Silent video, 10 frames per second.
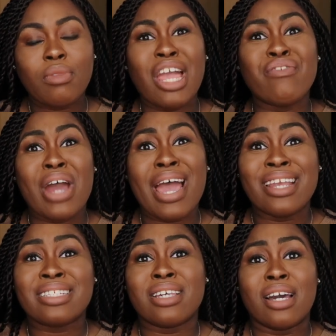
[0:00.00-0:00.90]

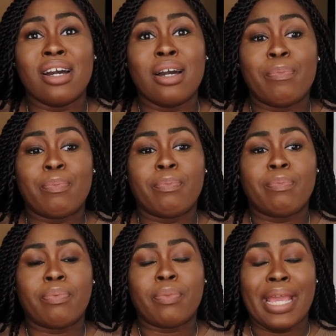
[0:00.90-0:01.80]
write a
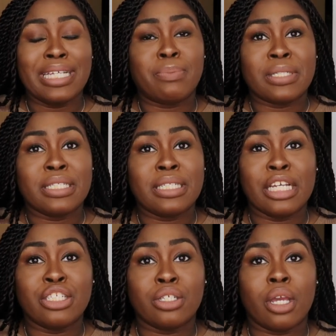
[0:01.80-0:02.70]
case
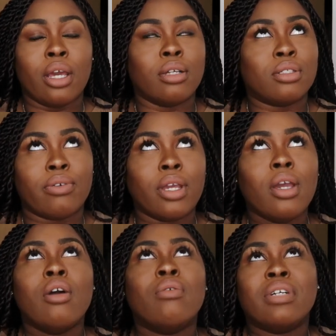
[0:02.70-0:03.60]
presentation,
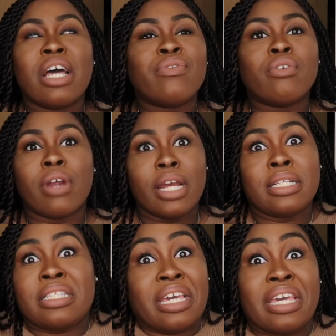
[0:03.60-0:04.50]
would have to
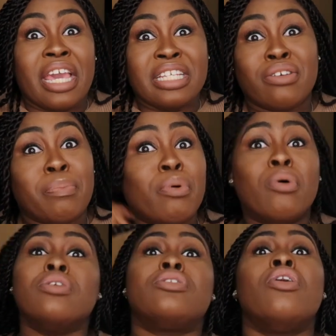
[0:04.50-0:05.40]
write a case
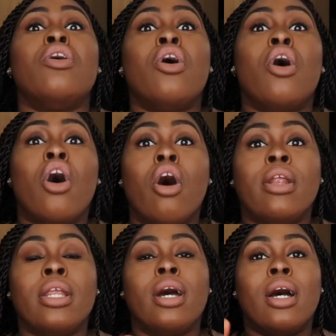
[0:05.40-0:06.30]
report
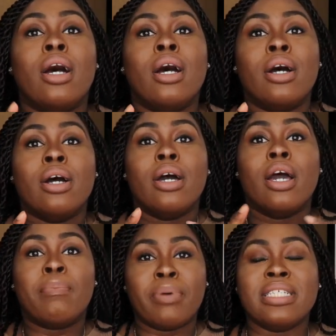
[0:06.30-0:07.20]
on
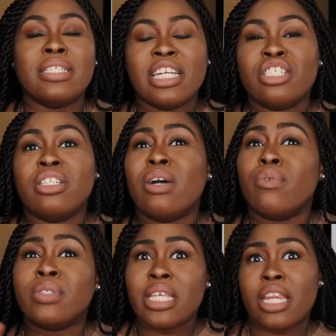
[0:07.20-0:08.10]
a presentation that
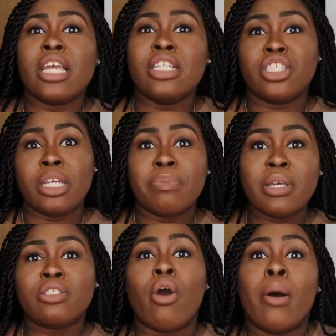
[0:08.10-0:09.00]
we've seen in
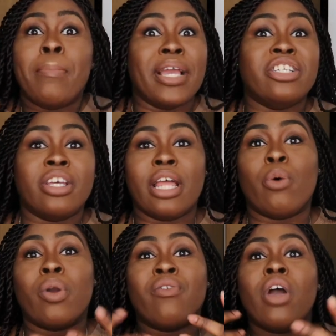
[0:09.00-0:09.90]
GP, so a patient
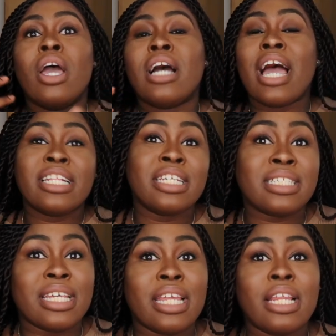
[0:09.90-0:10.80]
that we've either
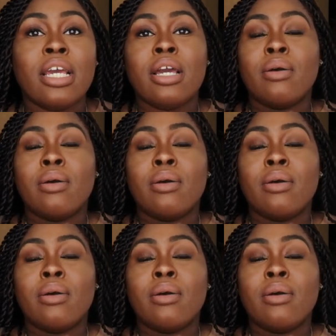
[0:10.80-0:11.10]
seen